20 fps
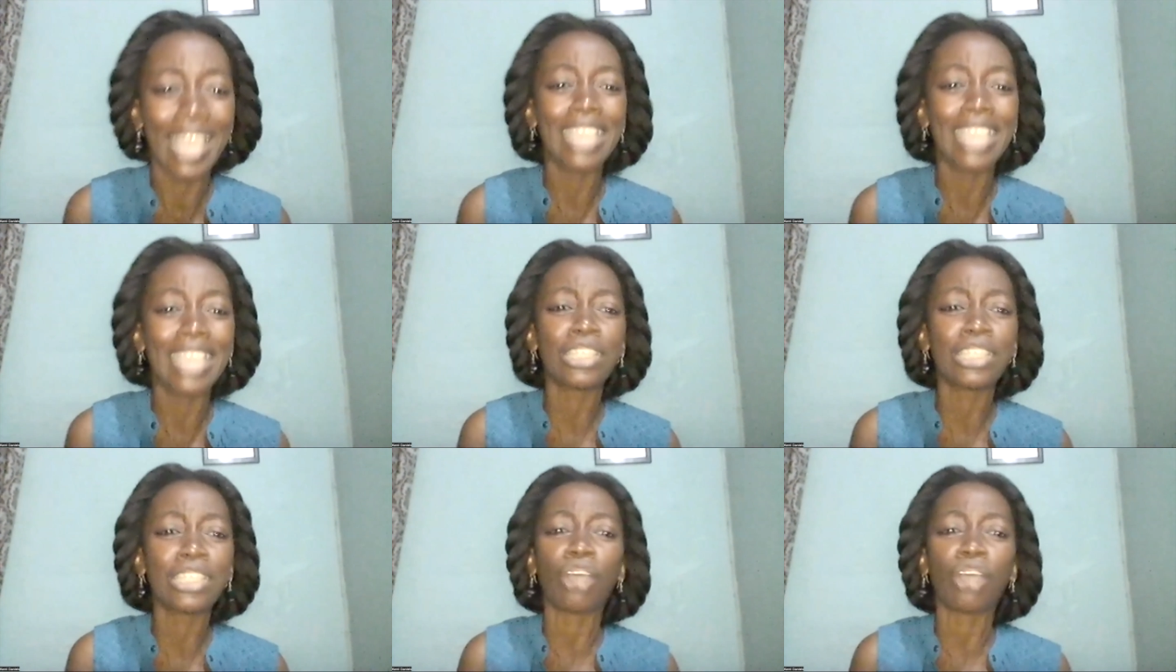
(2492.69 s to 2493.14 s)

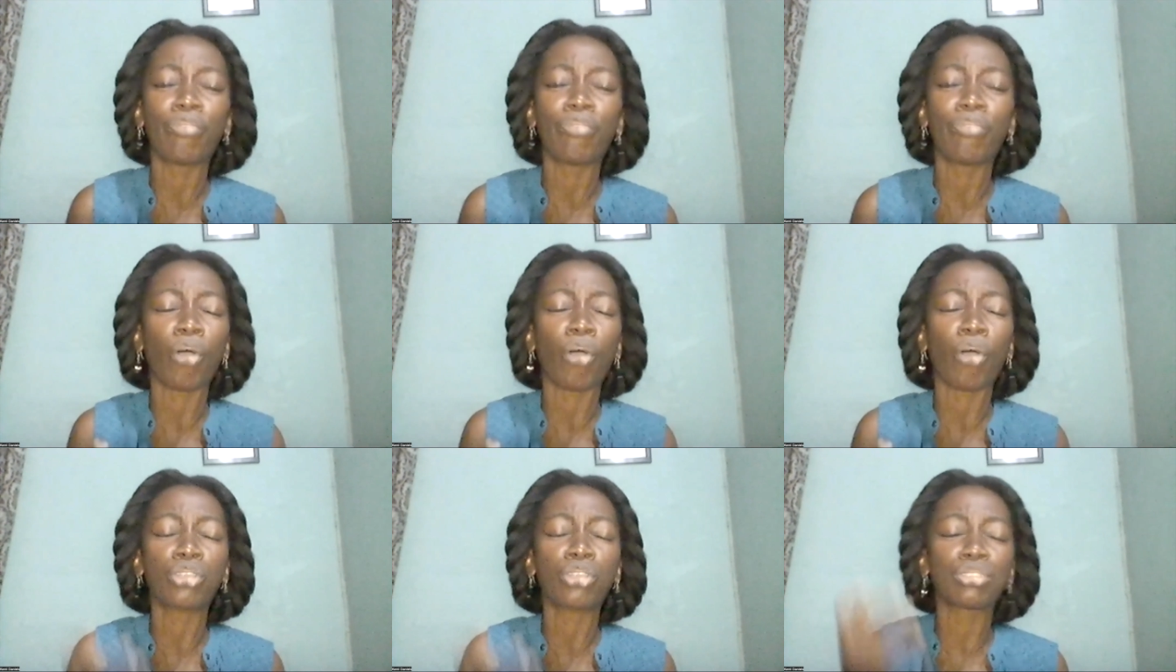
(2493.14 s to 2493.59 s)
It's God
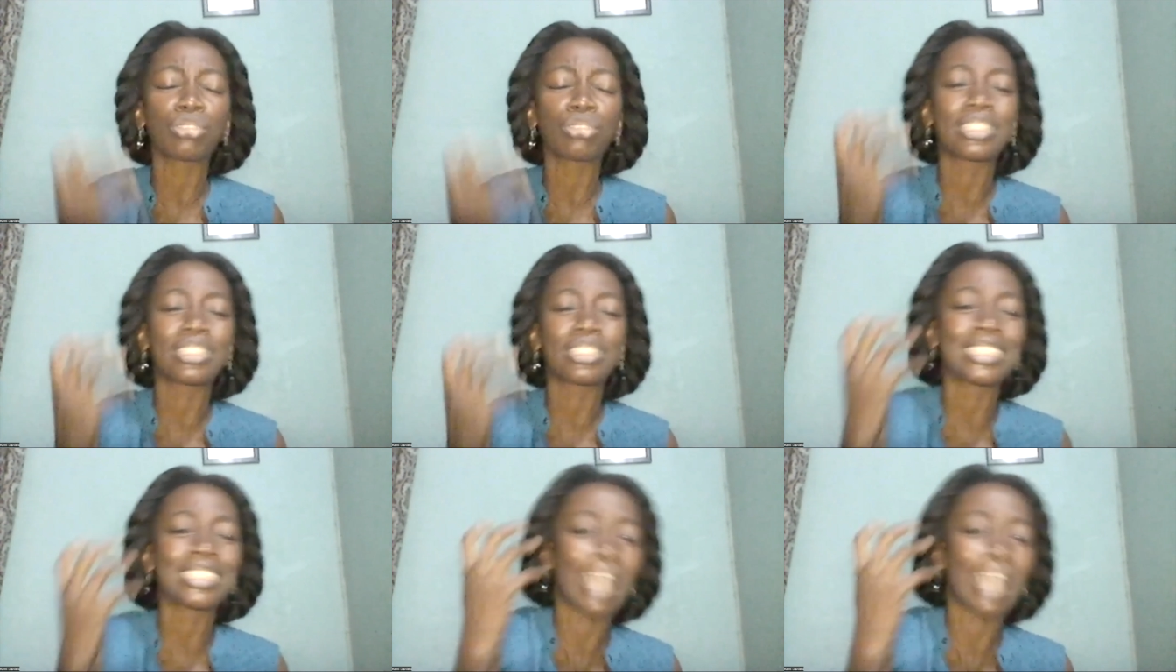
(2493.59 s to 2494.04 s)
for us to
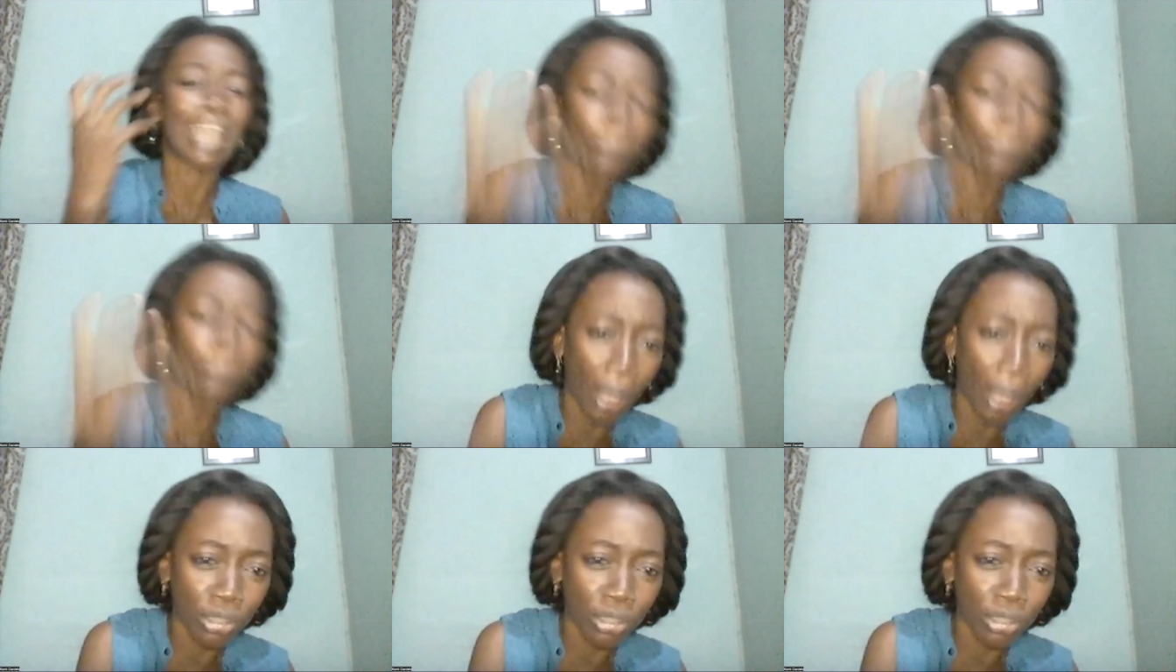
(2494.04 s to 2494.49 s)

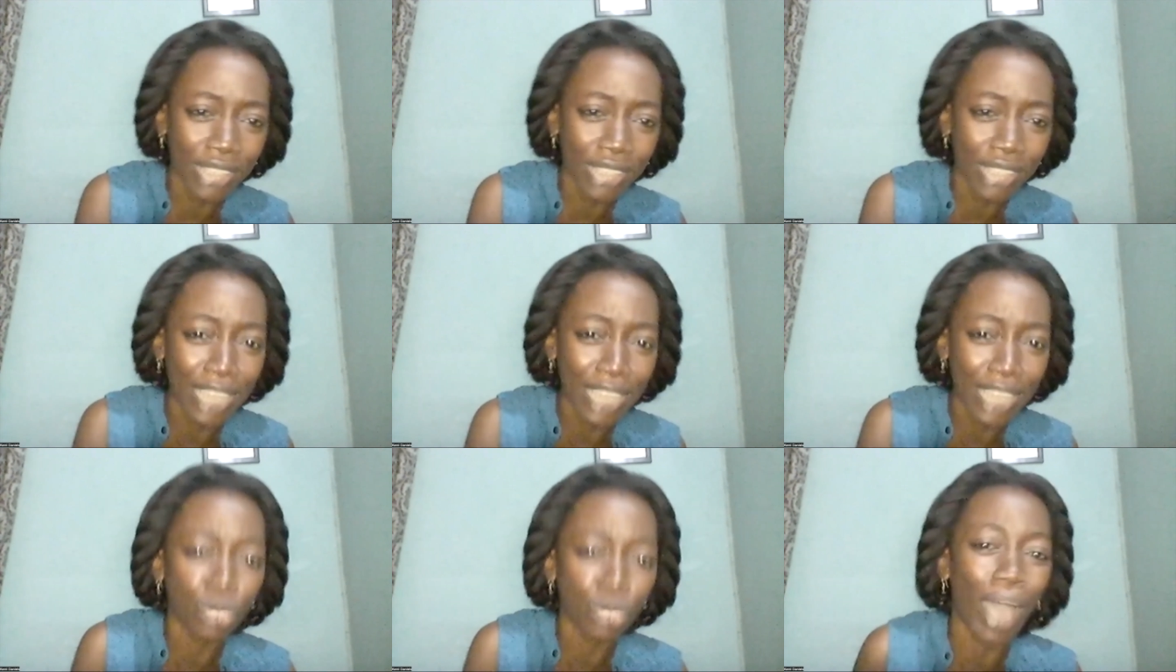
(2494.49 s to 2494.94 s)
step out
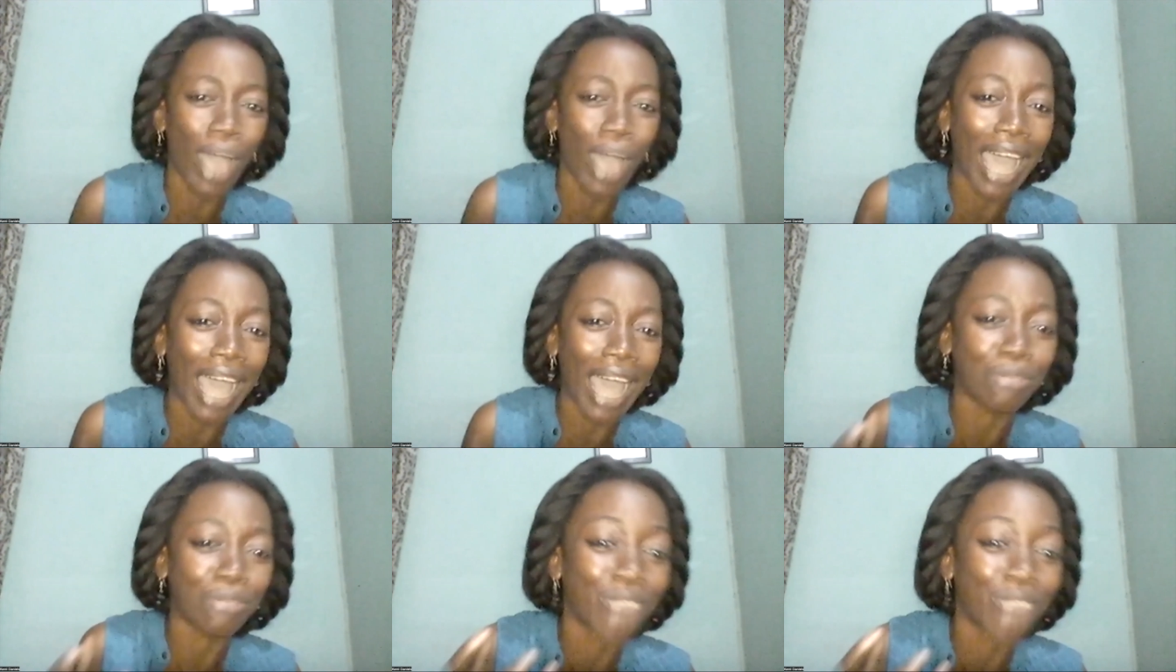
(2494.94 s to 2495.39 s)
there to
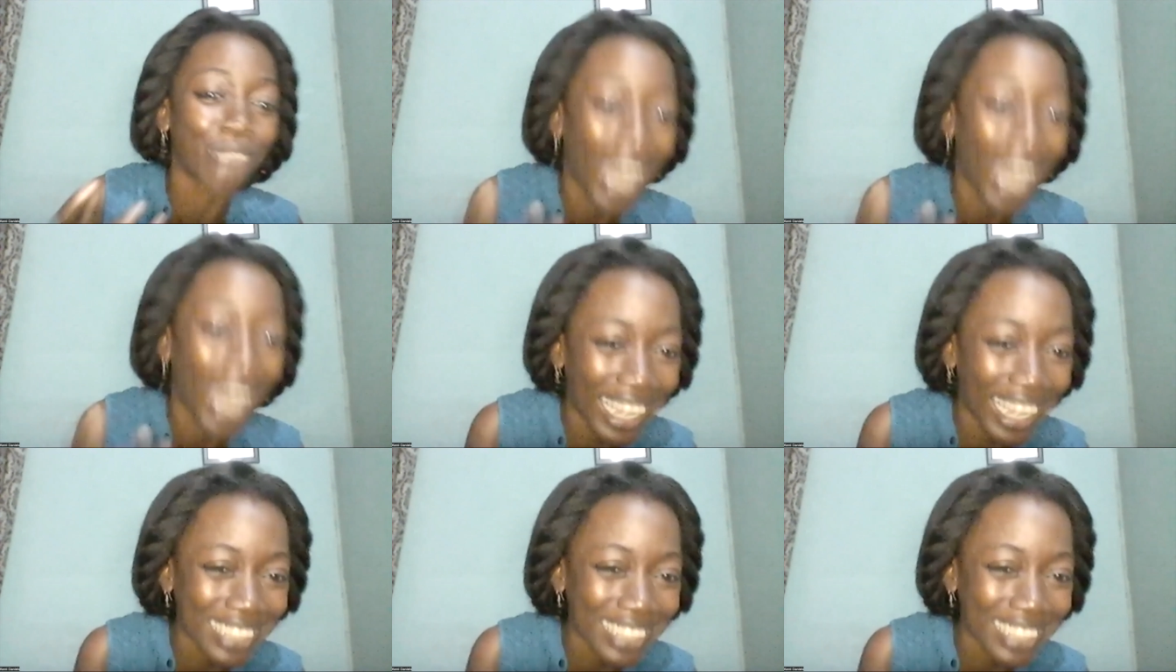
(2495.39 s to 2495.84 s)

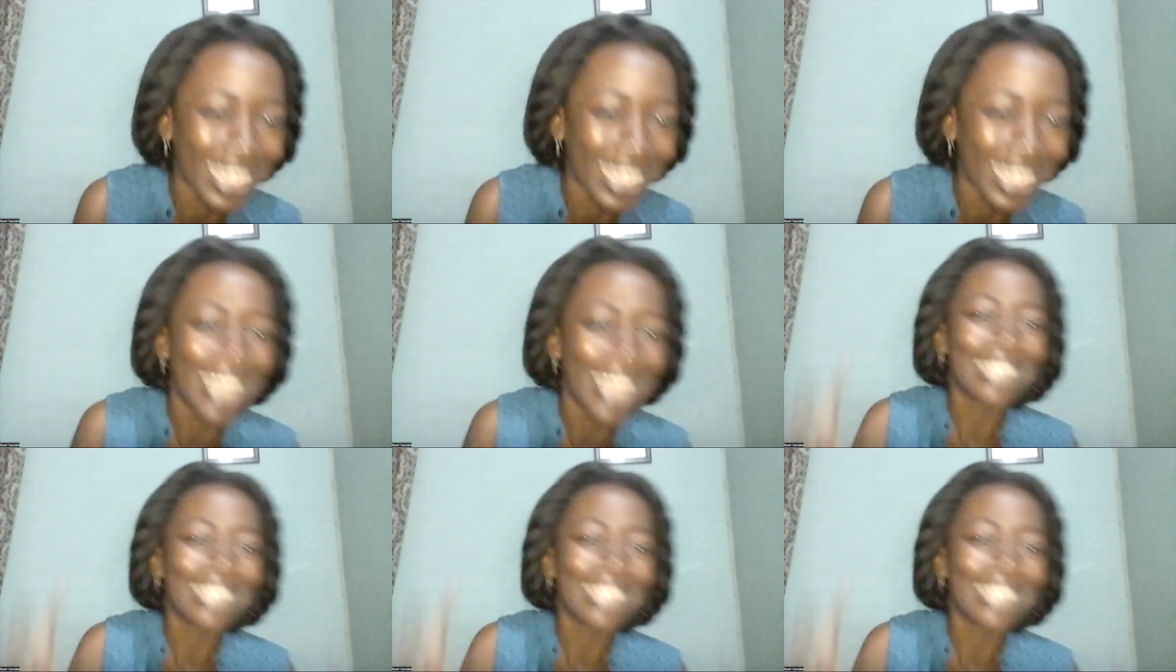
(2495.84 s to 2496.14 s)
arise.